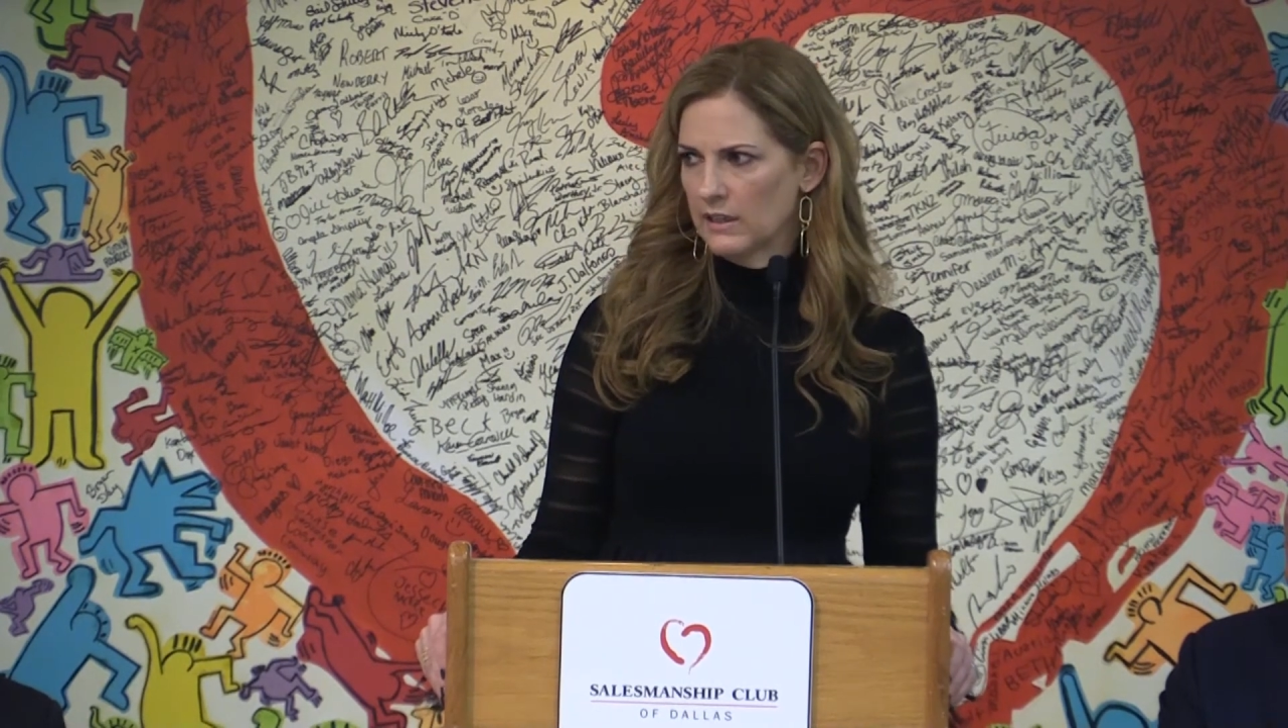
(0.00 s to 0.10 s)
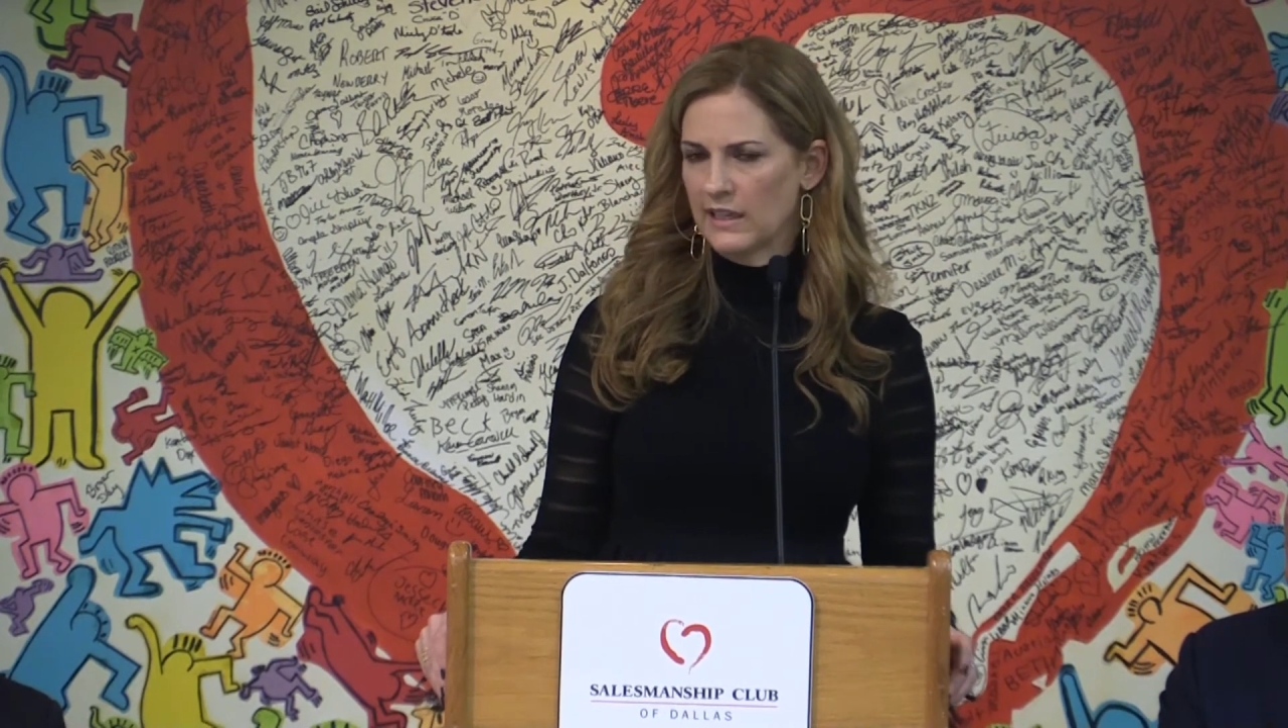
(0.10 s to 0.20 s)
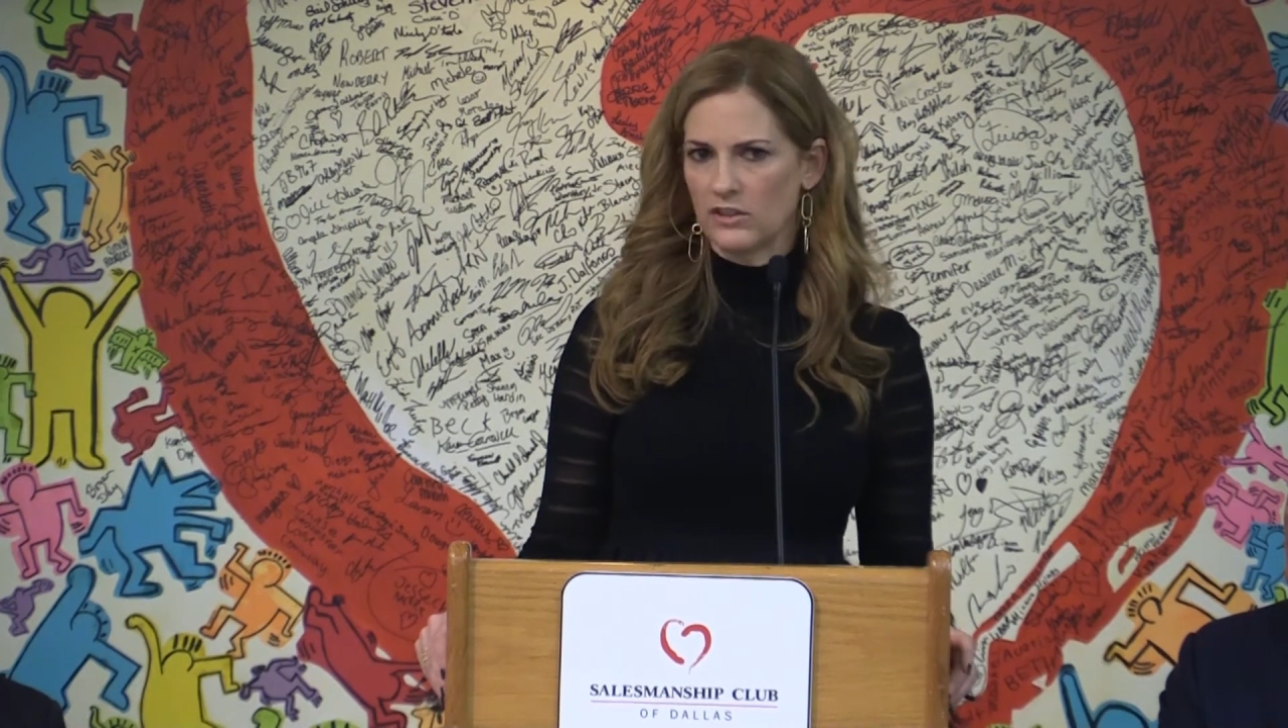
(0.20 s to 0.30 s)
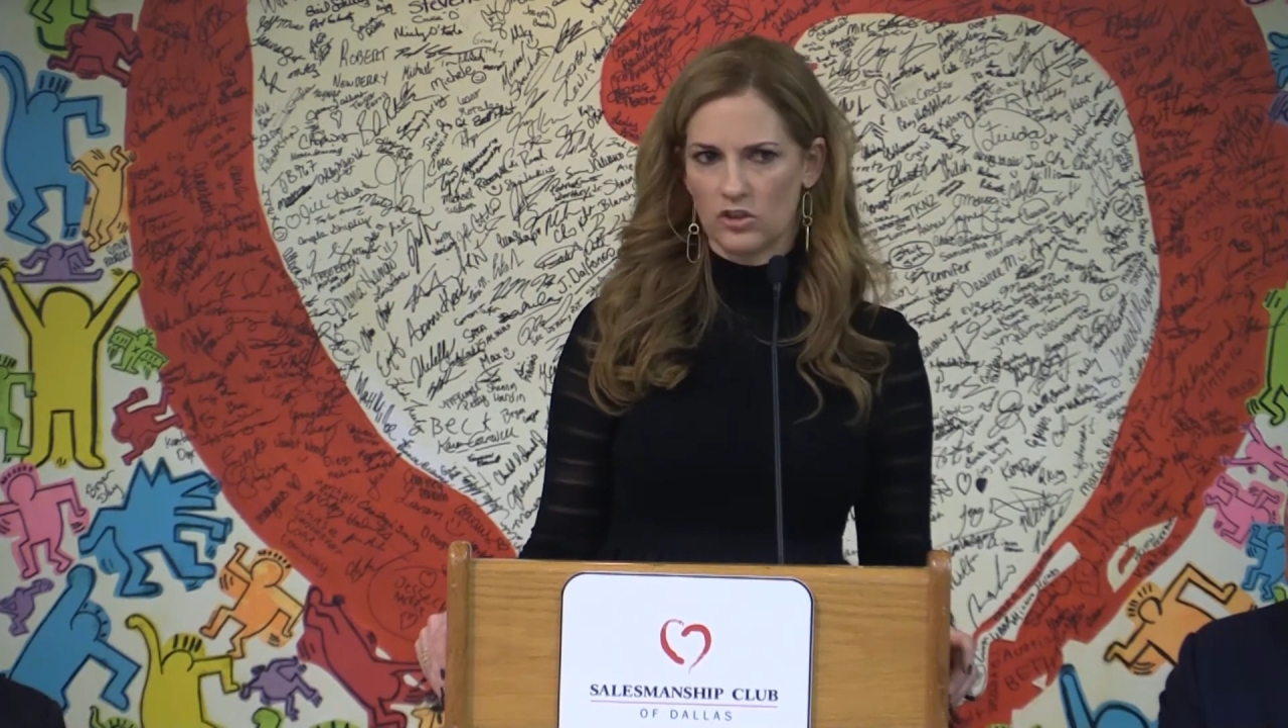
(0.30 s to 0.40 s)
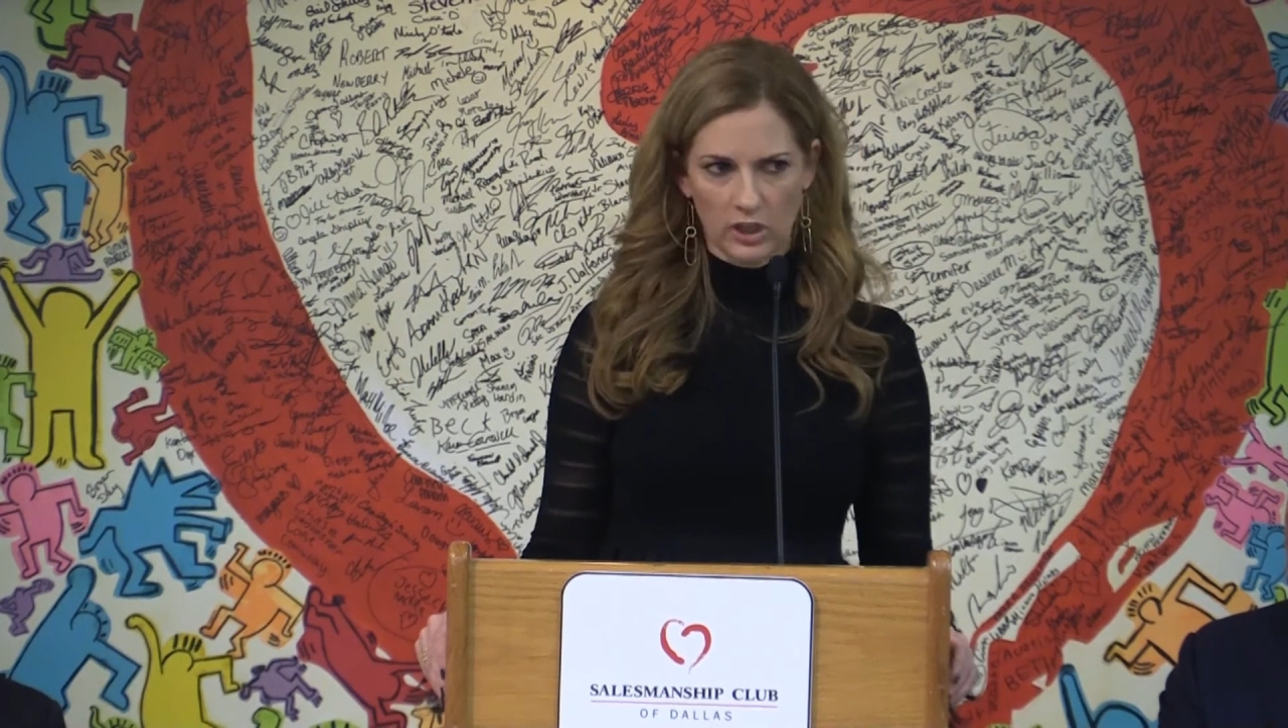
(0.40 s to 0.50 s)

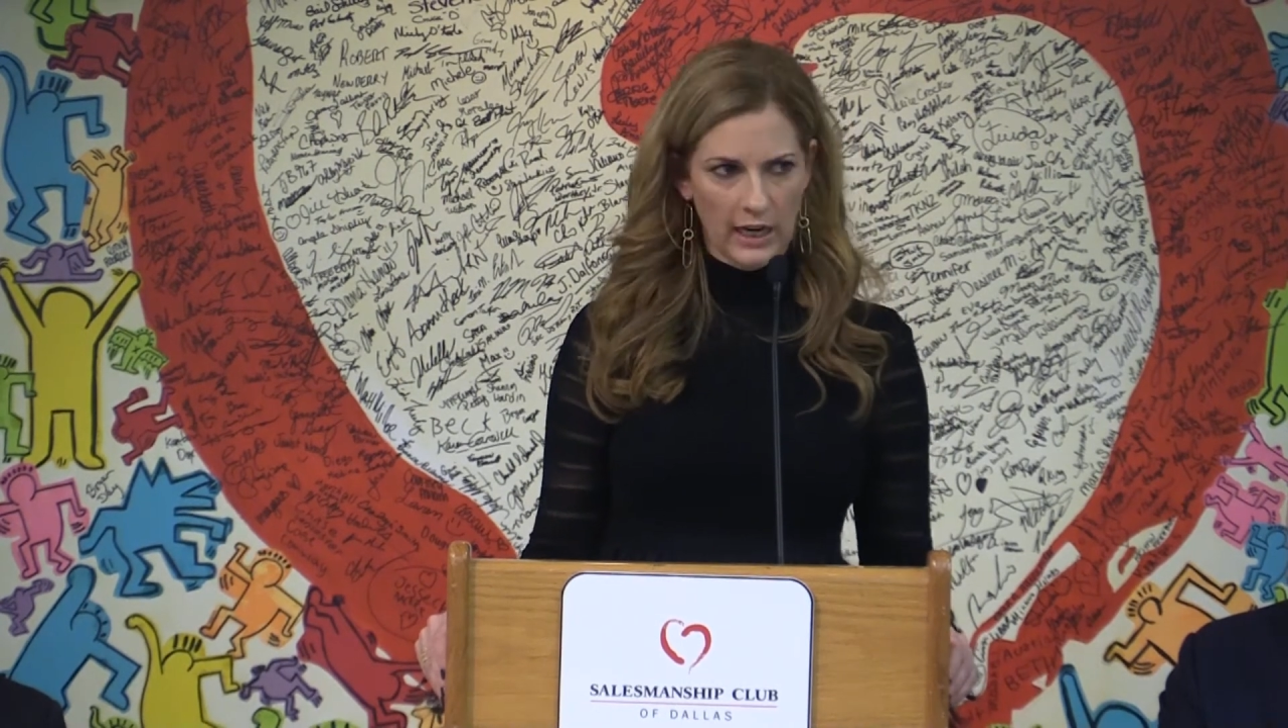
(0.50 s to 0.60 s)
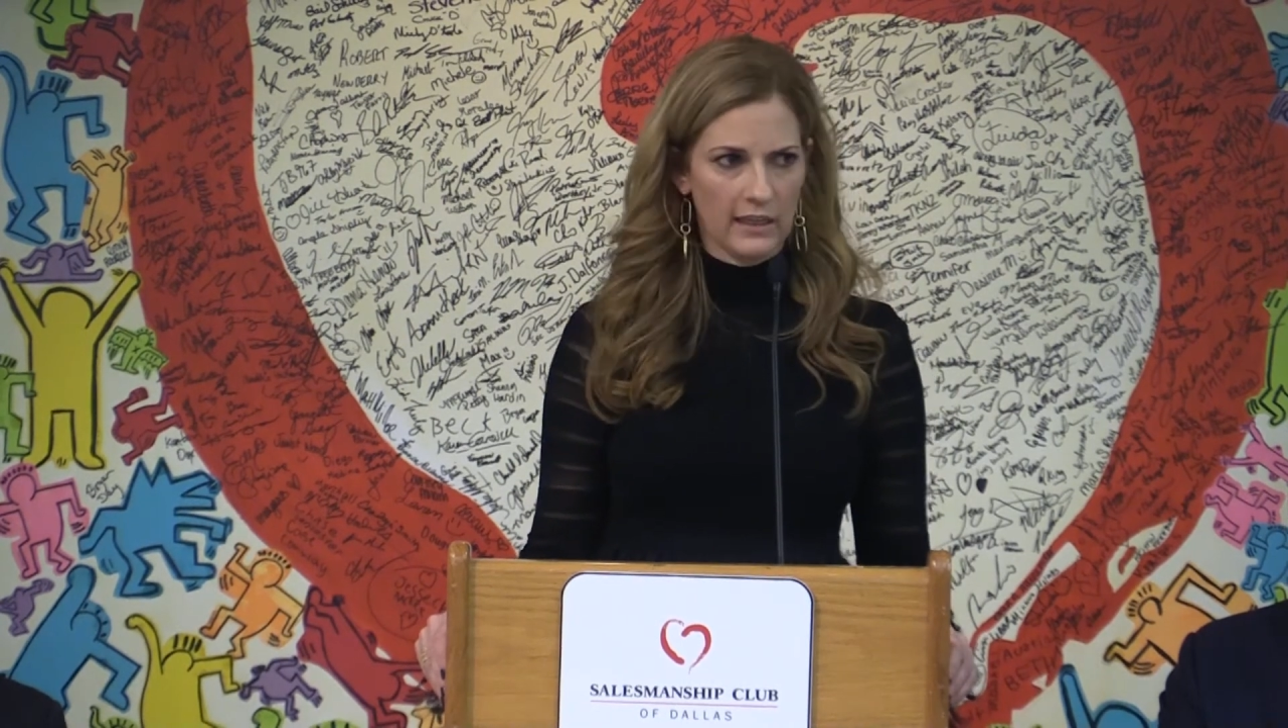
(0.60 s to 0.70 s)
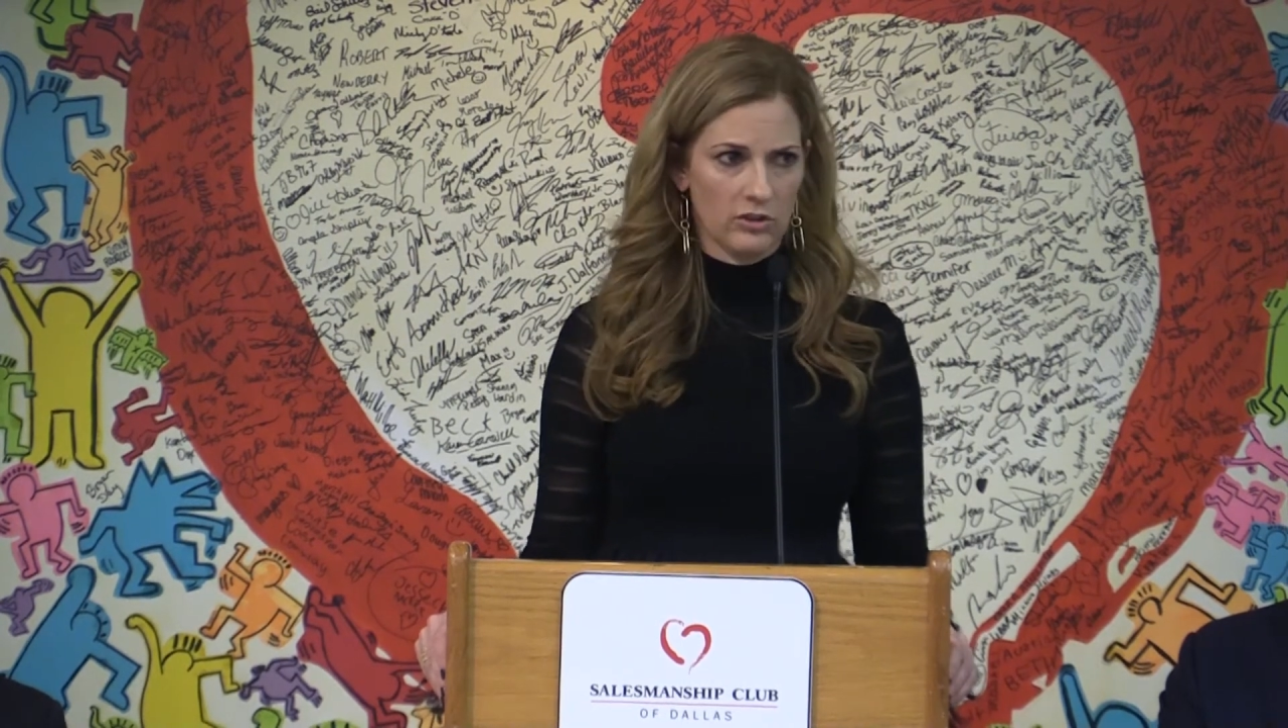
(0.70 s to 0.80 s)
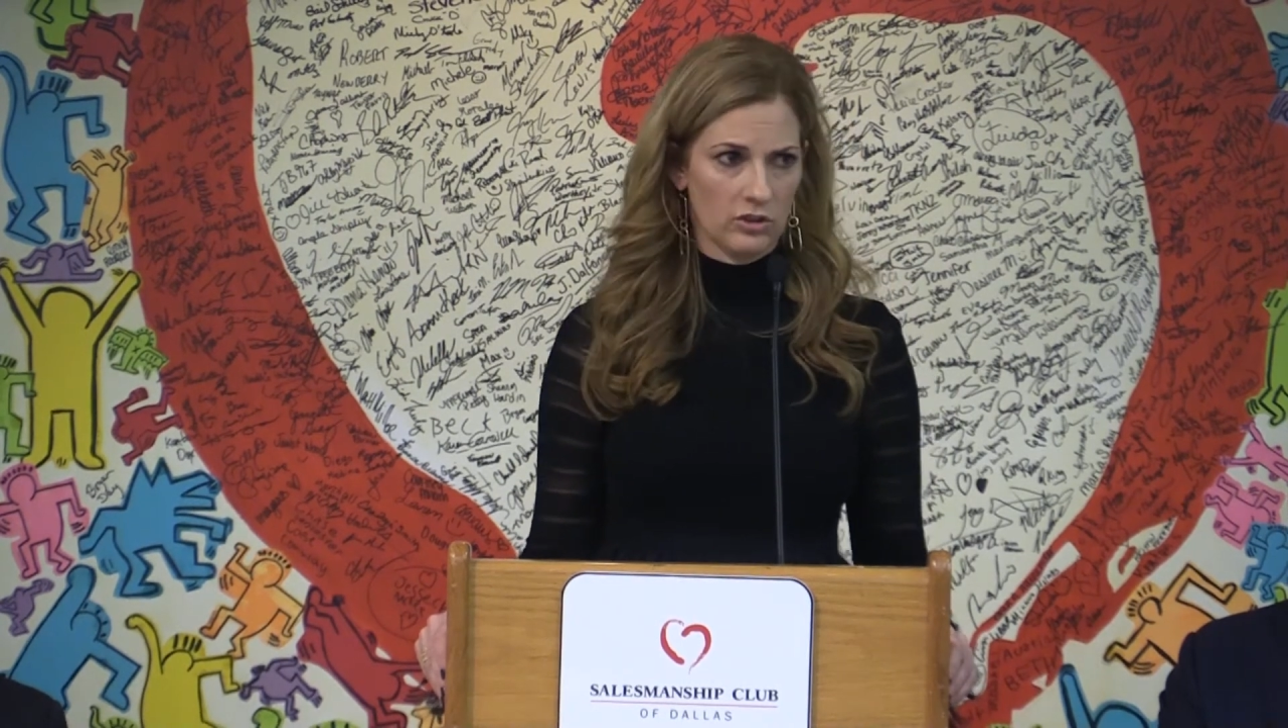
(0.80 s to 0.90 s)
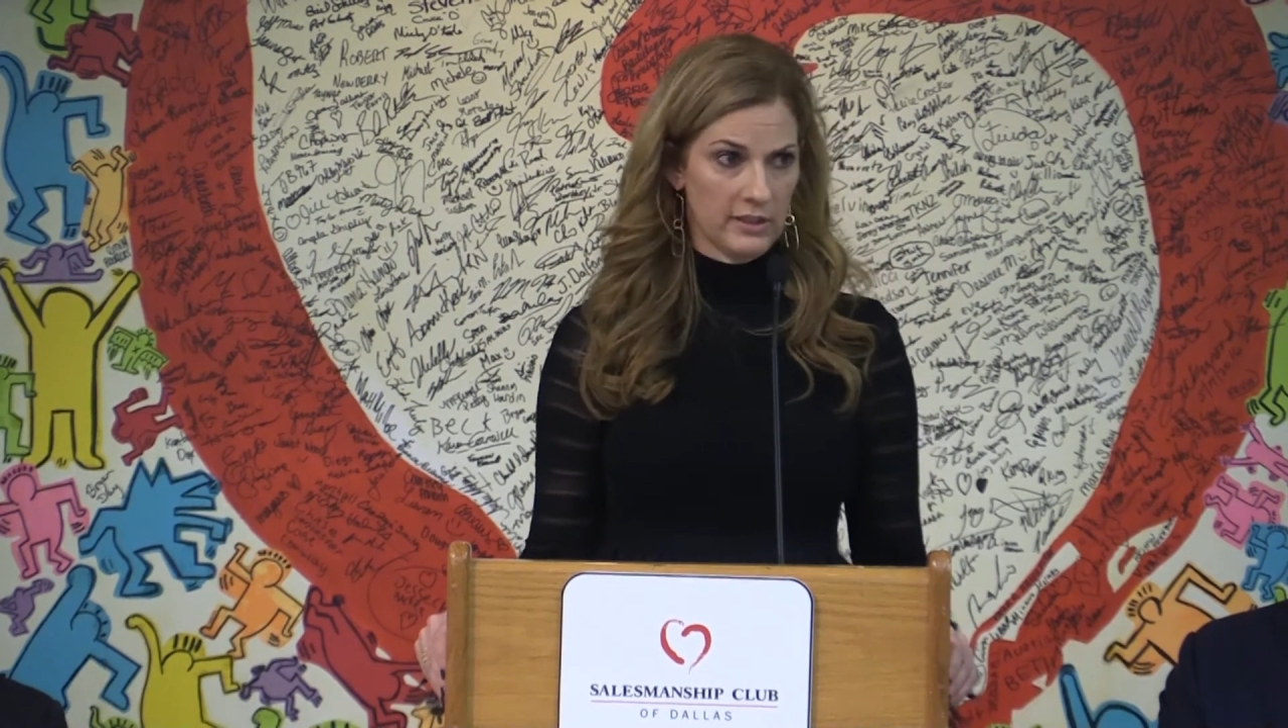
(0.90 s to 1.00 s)
can
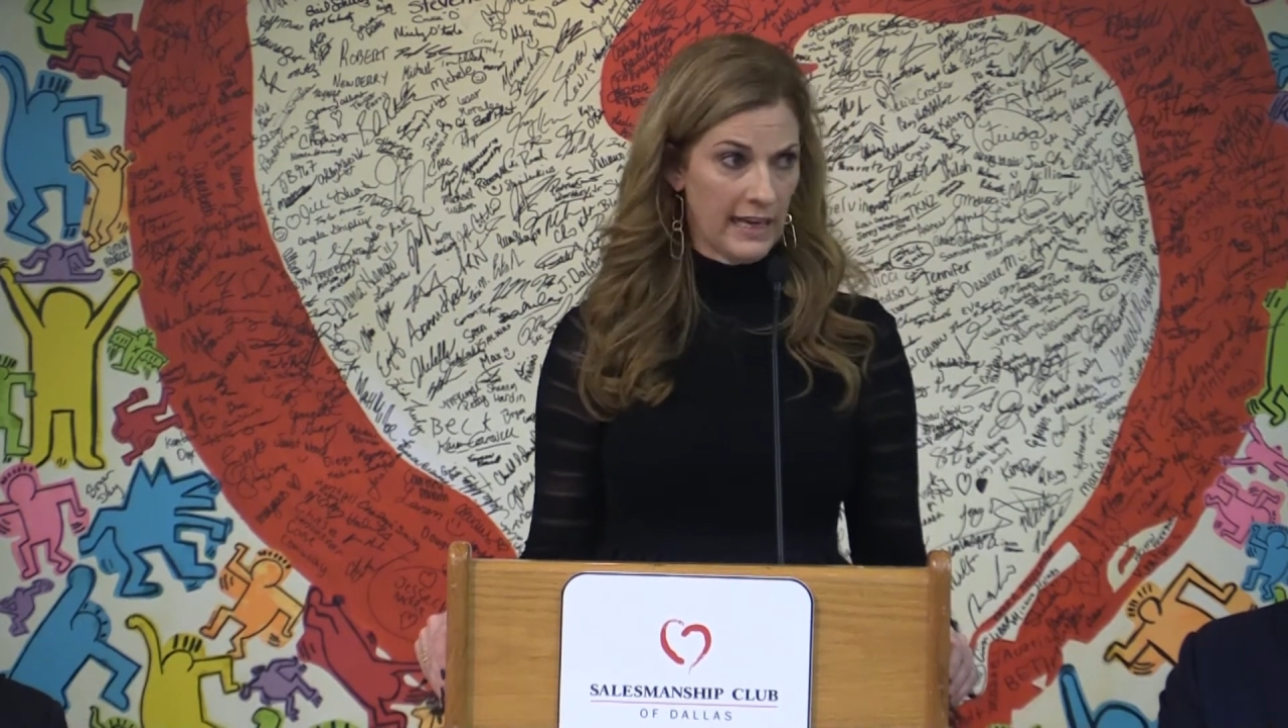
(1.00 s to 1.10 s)
change